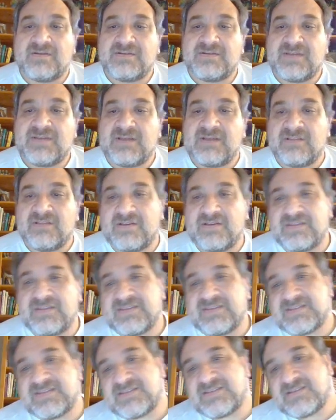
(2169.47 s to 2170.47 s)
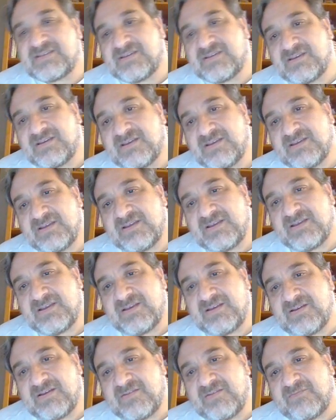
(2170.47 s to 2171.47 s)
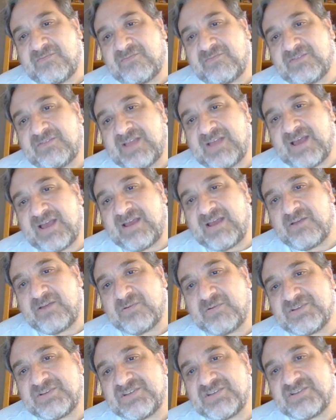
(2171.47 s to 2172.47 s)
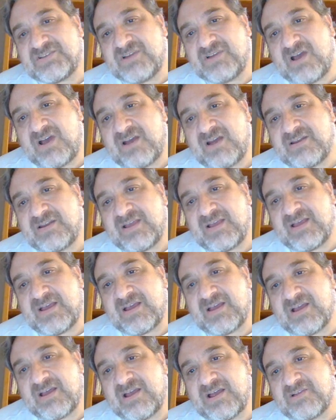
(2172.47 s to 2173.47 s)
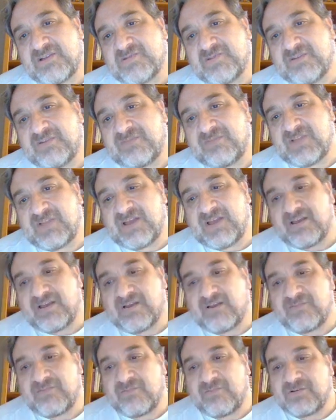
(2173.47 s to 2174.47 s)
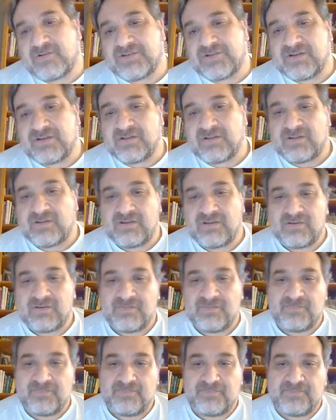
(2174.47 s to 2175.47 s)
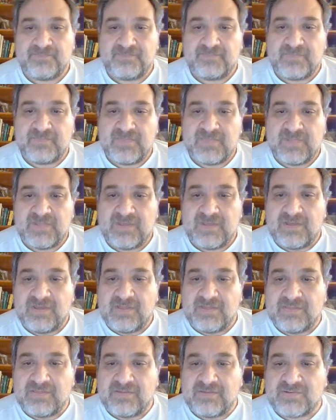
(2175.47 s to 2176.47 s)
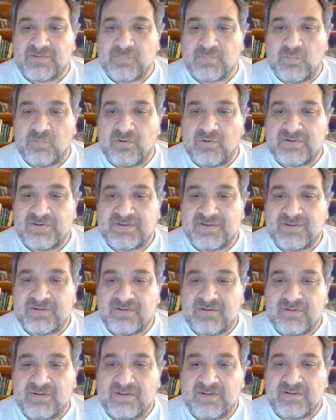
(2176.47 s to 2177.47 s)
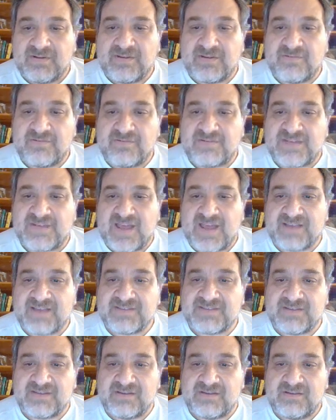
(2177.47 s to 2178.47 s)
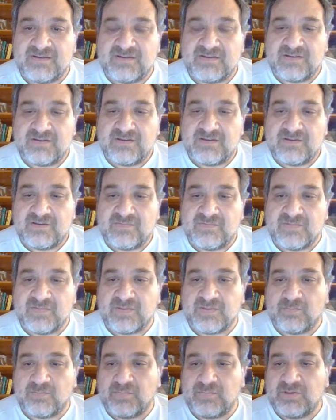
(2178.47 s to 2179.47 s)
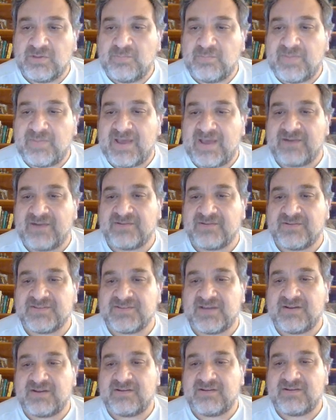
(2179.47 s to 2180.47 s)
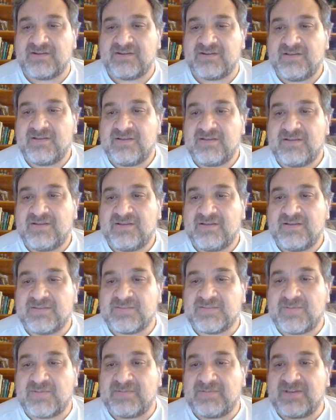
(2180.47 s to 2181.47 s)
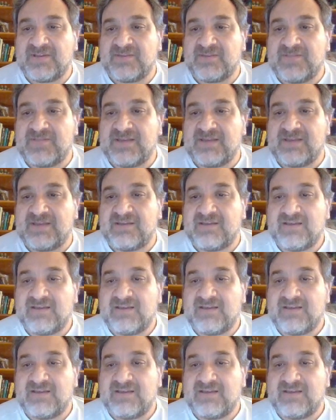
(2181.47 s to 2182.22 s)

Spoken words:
Take a look at this flag, which is not a country flag, unfortunately. There's another taxi with the blue panels on it. It's probably going to be